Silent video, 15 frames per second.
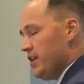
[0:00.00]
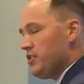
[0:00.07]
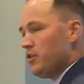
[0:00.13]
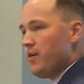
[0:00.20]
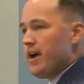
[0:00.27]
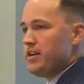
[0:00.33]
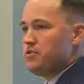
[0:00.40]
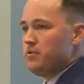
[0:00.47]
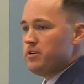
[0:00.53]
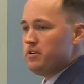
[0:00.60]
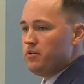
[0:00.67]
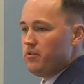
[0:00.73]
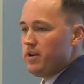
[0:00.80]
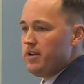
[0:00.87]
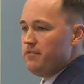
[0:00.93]
undergraduate
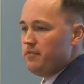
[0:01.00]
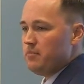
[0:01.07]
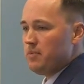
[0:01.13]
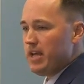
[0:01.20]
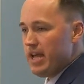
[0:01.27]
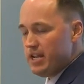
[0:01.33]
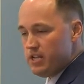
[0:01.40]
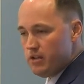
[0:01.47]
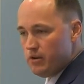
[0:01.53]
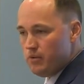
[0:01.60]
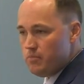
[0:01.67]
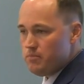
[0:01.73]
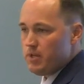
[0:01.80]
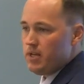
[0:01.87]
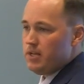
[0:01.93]
degree from
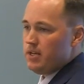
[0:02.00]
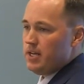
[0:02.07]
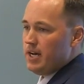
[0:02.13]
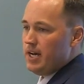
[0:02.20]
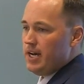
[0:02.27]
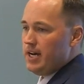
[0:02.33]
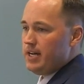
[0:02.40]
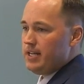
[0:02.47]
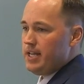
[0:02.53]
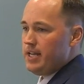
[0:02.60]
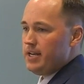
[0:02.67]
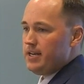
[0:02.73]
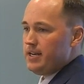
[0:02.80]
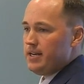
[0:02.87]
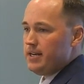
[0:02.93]
KU
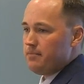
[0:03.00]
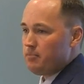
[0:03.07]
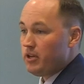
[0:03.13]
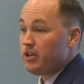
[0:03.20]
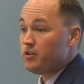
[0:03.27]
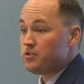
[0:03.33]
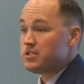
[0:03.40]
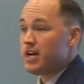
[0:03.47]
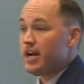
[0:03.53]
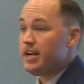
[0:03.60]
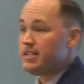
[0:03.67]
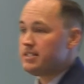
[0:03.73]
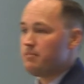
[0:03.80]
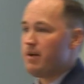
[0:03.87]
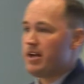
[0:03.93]
in political
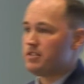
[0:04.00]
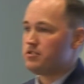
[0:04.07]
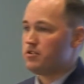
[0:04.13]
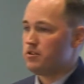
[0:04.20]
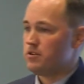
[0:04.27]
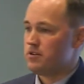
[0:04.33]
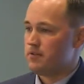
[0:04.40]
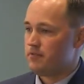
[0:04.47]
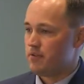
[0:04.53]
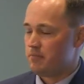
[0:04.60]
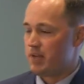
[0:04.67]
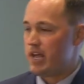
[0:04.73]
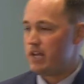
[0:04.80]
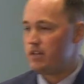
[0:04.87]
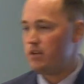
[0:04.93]
science, a master from
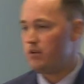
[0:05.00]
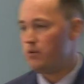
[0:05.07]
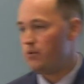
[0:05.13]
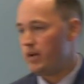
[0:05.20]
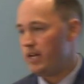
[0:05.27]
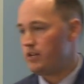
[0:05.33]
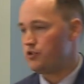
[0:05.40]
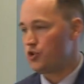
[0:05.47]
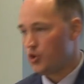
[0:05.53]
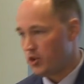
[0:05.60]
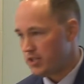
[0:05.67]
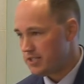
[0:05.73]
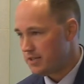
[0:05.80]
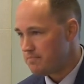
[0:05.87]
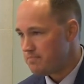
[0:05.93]
KU in
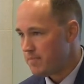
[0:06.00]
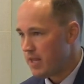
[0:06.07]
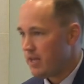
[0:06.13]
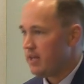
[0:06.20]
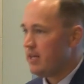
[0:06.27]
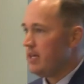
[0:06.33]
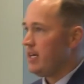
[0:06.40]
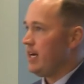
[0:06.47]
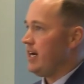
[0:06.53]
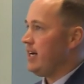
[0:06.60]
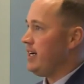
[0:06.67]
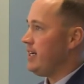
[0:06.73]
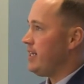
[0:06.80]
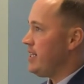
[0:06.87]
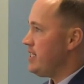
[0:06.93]
journalism.
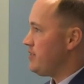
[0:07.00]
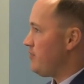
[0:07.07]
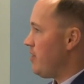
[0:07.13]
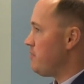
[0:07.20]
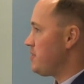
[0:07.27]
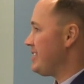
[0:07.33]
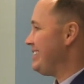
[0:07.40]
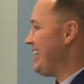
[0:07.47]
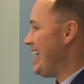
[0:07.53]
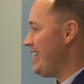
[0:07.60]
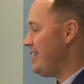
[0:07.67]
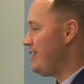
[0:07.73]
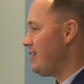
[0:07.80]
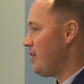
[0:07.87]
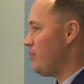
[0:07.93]
He's from
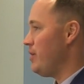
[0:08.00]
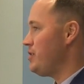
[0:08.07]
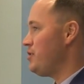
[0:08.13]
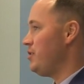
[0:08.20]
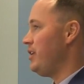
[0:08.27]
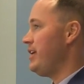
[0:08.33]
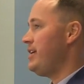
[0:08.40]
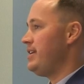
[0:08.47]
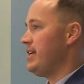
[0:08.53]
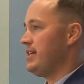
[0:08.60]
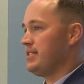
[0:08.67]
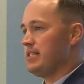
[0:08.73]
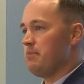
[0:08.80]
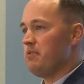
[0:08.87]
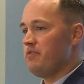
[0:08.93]
Salina originally.
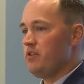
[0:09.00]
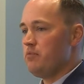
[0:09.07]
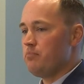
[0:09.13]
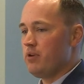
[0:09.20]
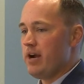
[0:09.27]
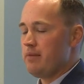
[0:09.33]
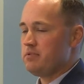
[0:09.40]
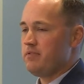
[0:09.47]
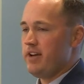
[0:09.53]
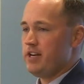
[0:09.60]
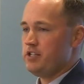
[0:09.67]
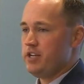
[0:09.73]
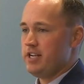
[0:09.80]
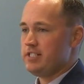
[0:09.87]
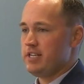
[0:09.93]
Some of you perhaps have had
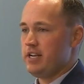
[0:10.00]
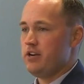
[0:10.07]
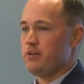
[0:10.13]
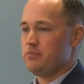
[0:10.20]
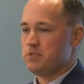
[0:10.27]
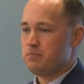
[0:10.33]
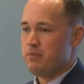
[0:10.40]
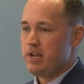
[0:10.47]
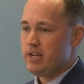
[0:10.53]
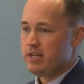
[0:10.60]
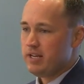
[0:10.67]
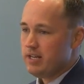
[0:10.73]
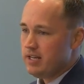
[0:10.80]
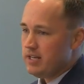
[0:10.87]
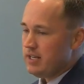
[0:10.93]
a chance to hear him speak.